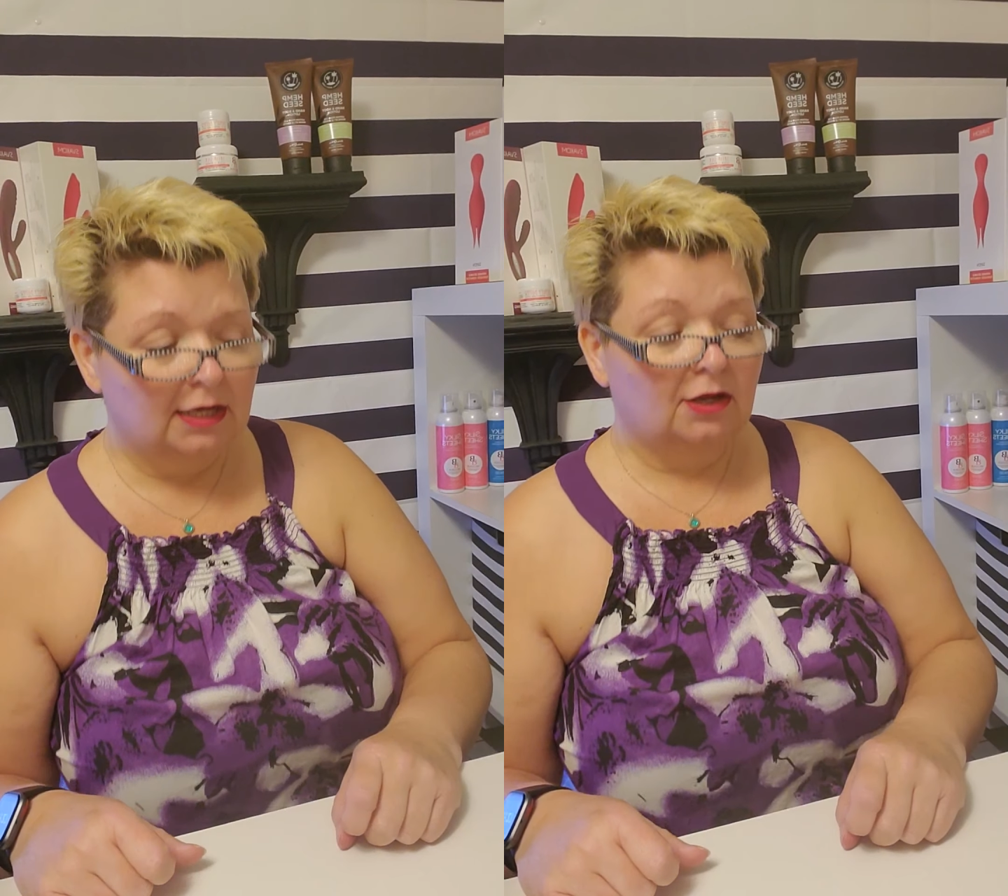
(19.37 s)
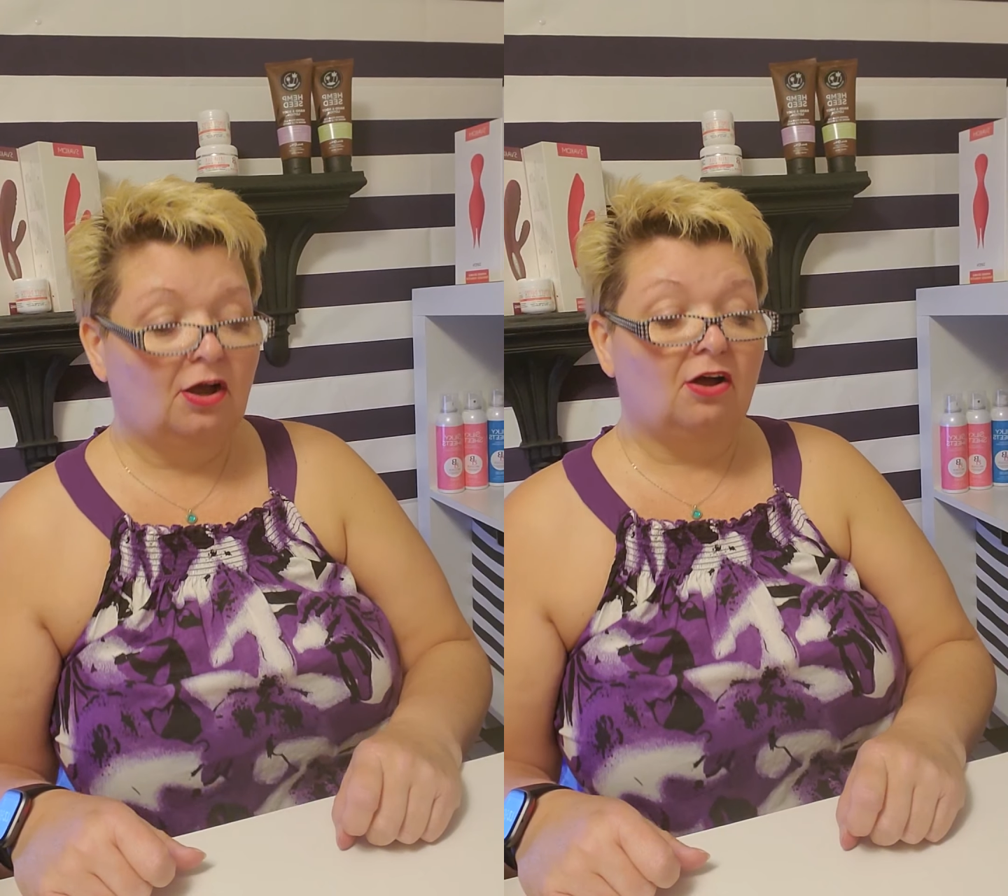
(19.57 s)

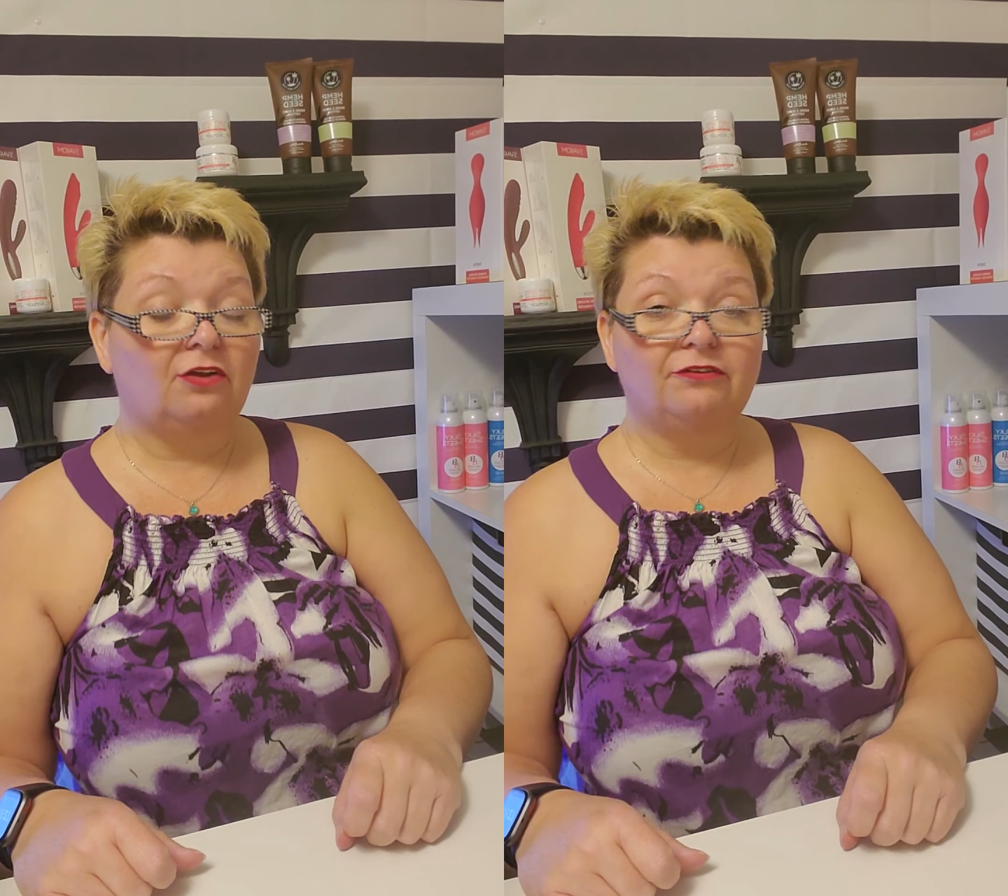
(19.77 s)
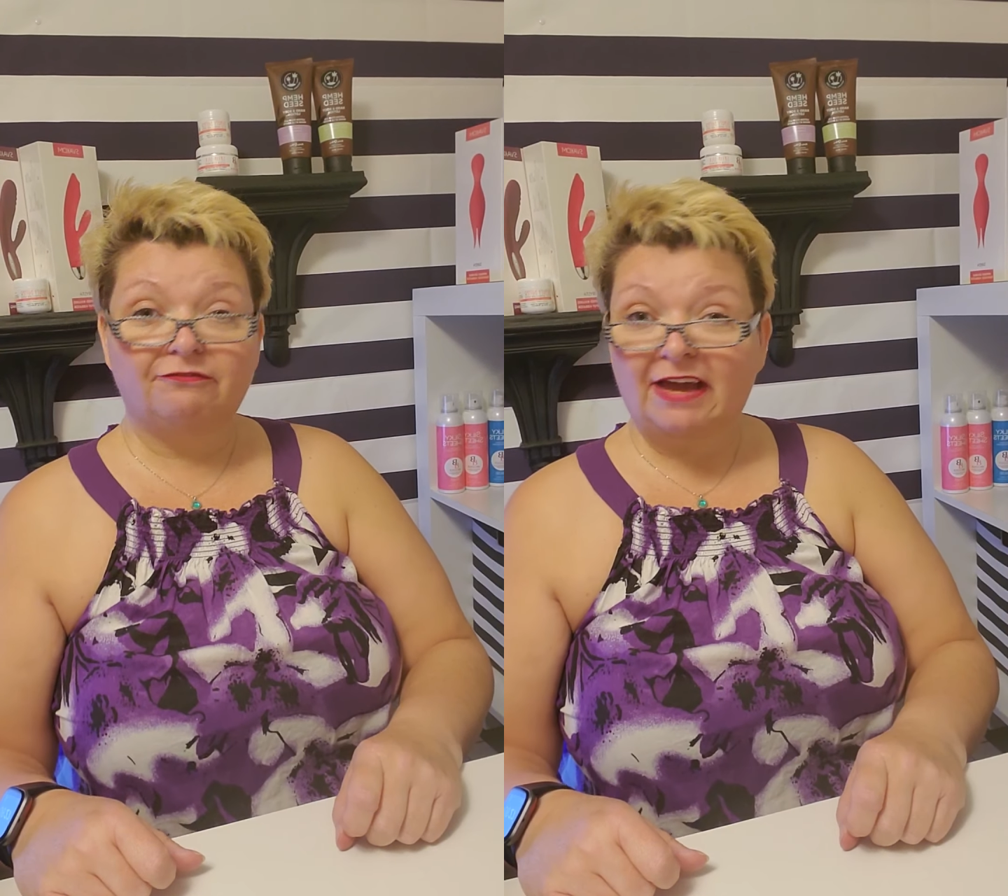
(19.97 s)

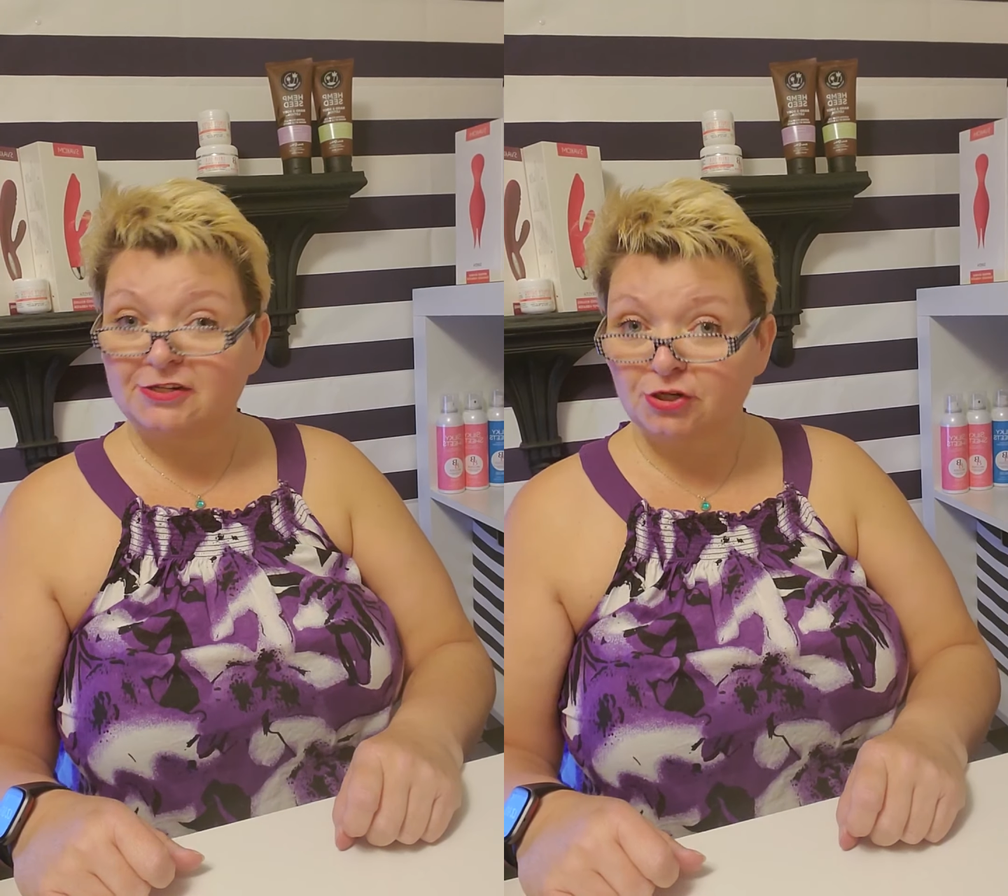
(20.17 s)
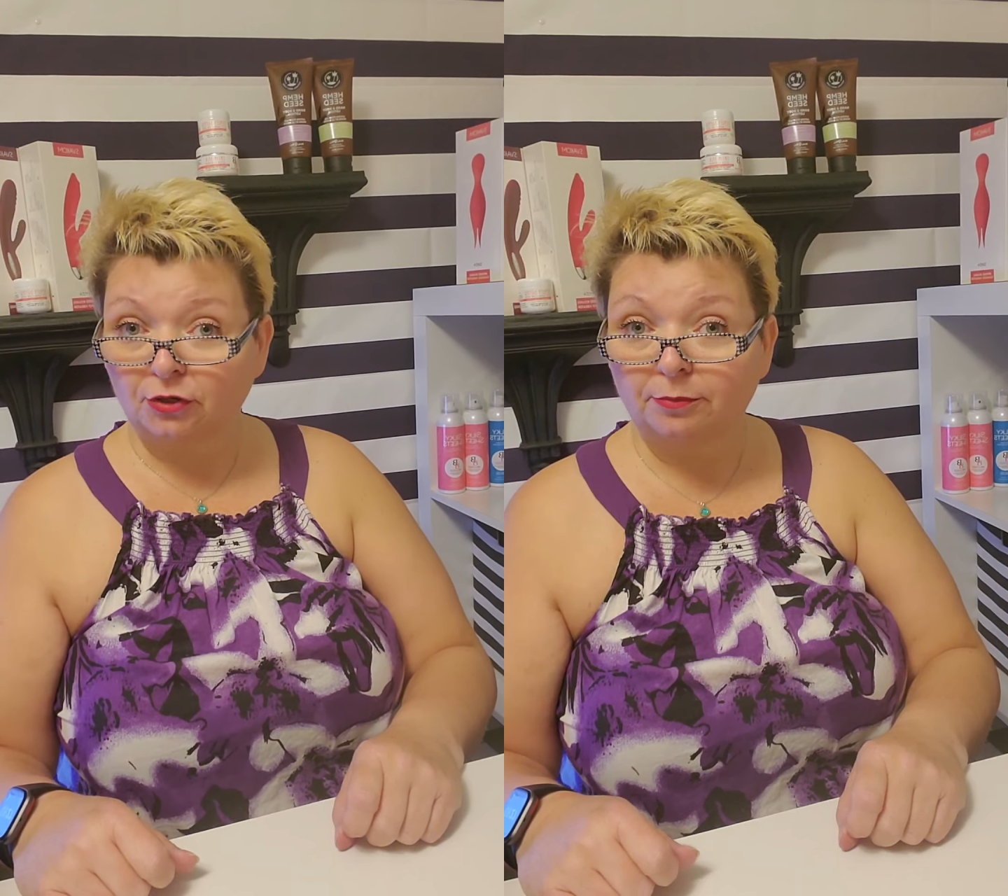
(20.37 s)
called
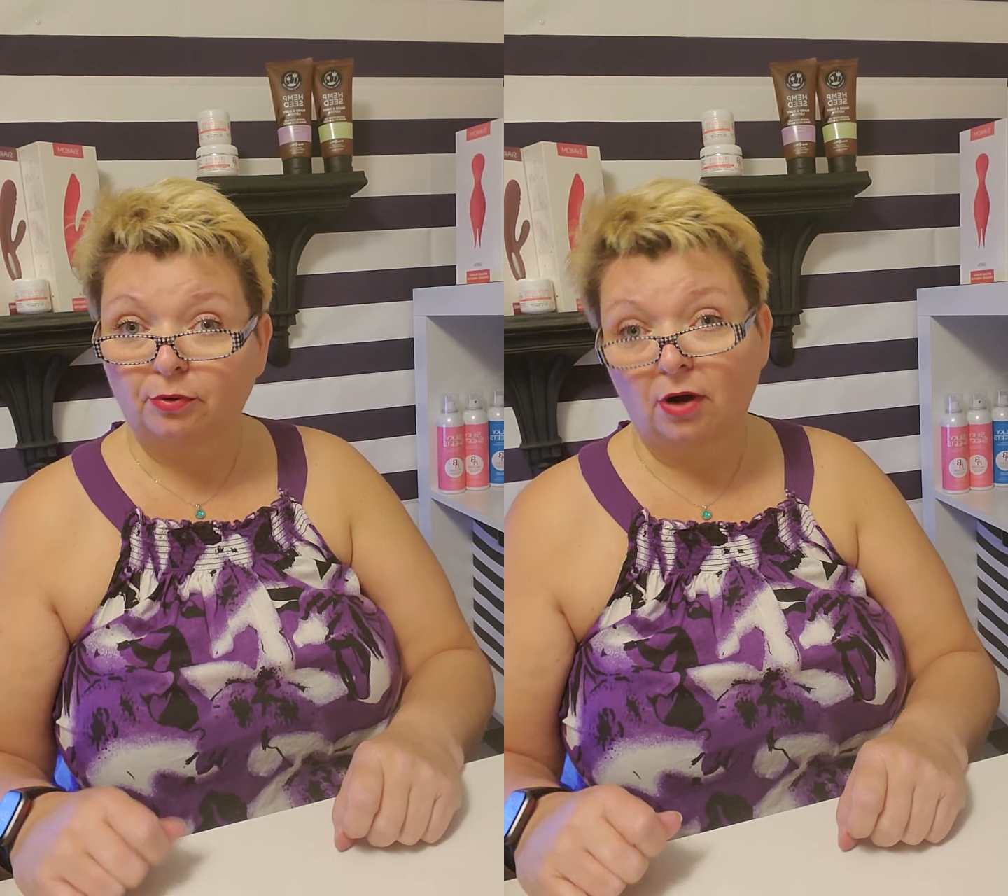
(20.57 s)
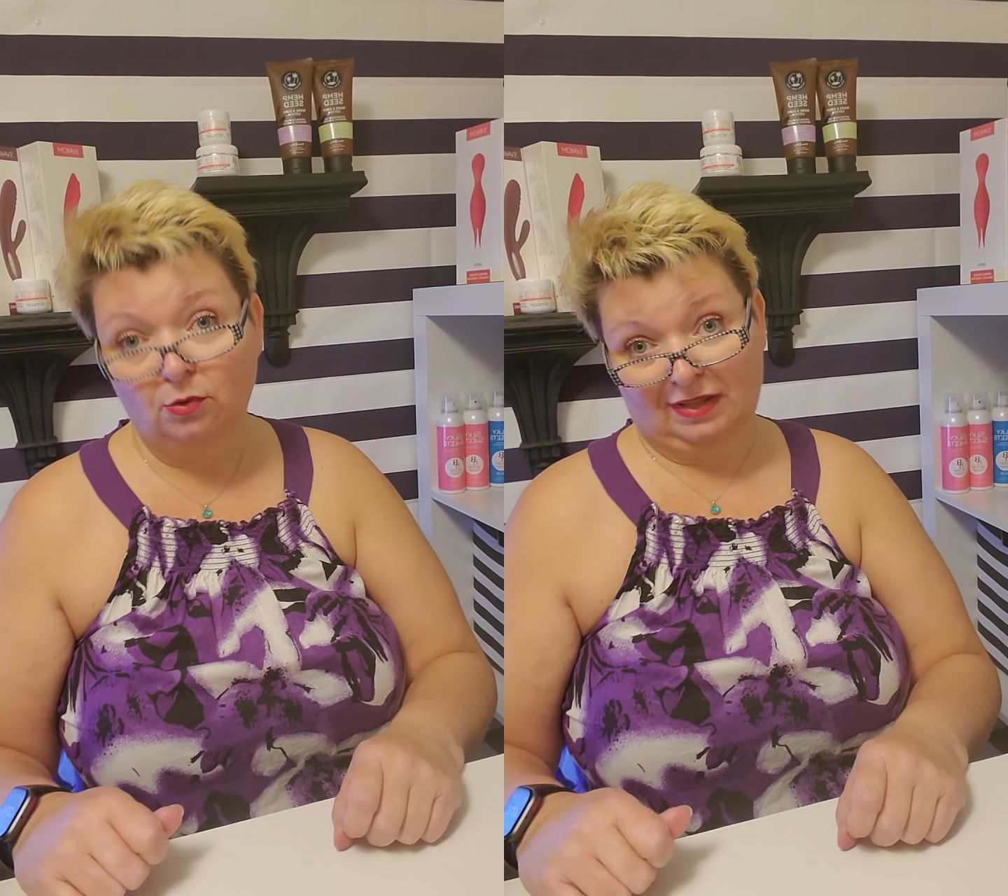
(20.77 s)
vaginal
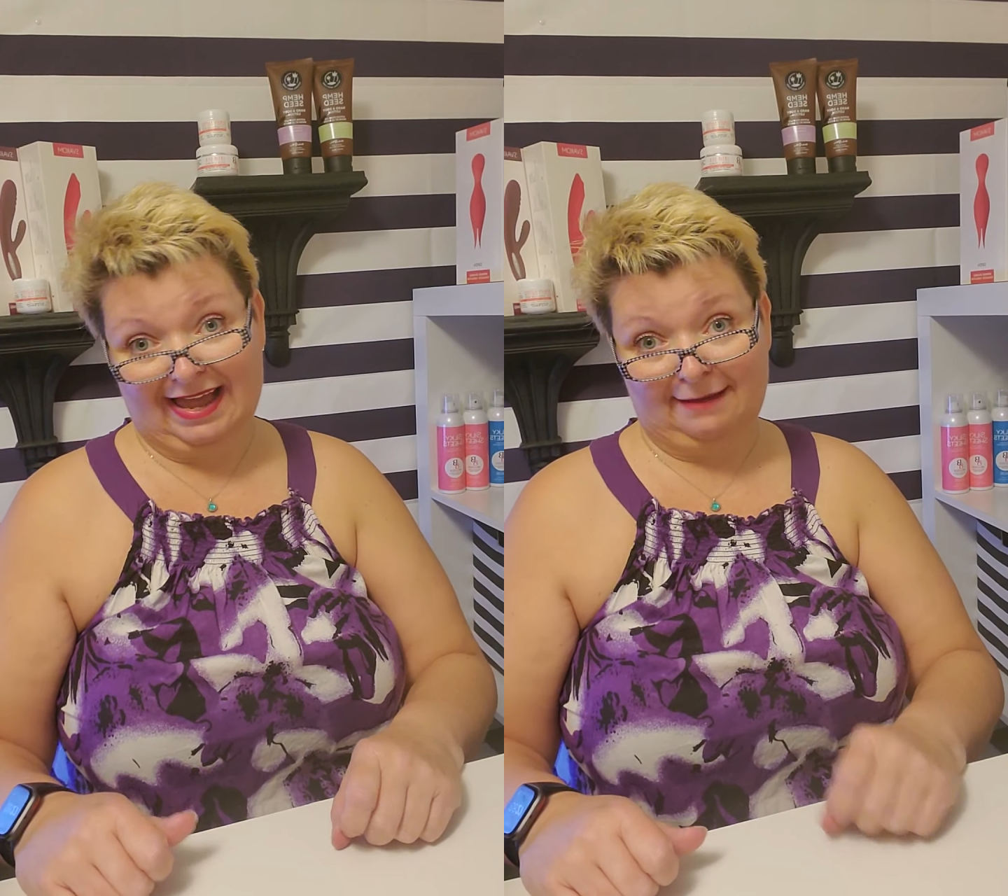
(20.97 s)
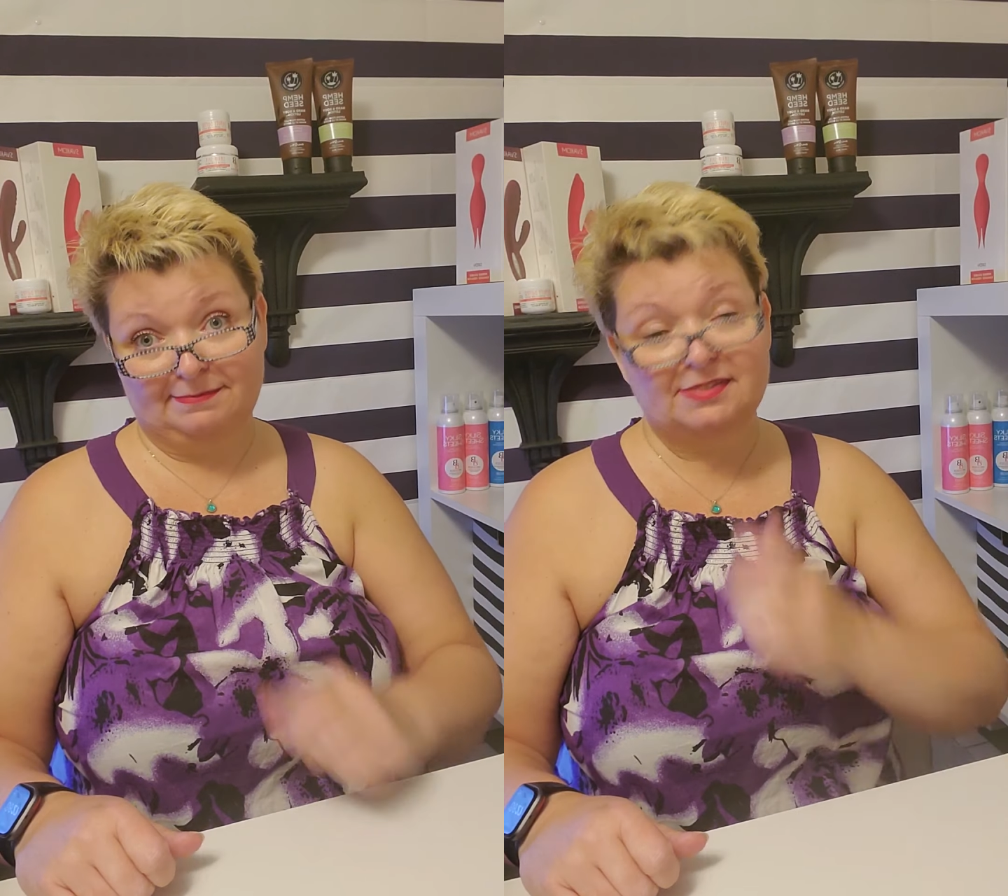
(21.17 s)

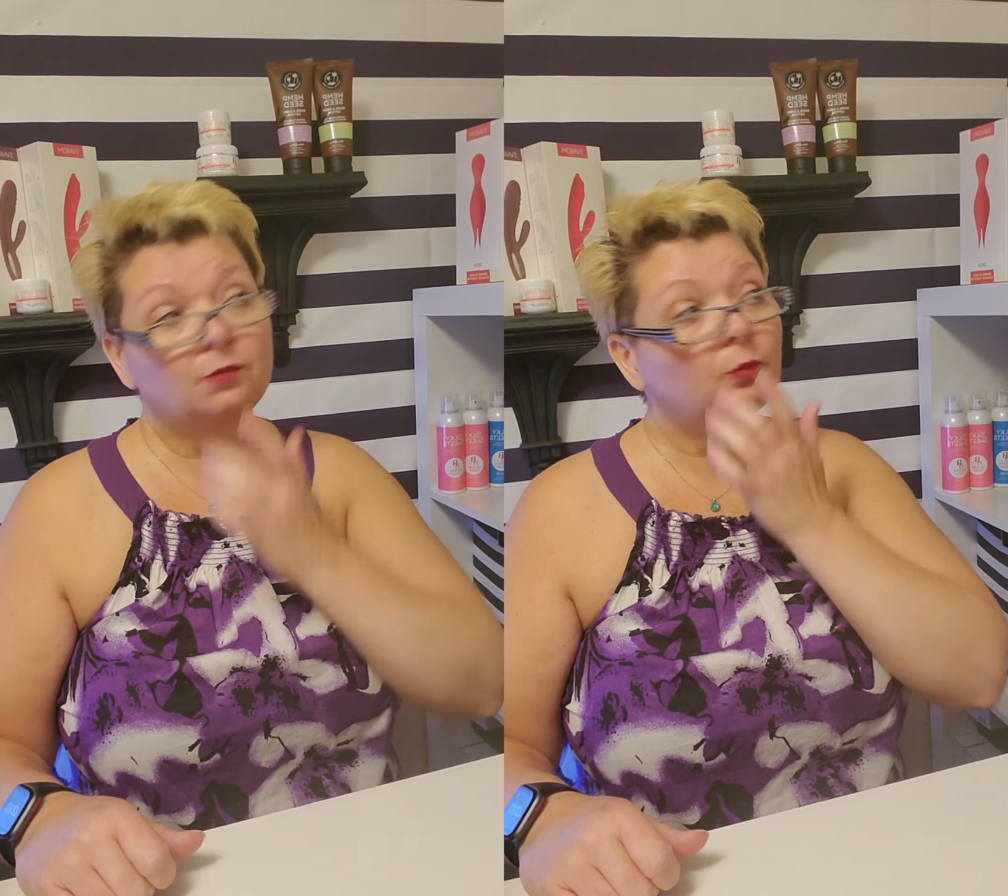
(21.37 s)
prolapse,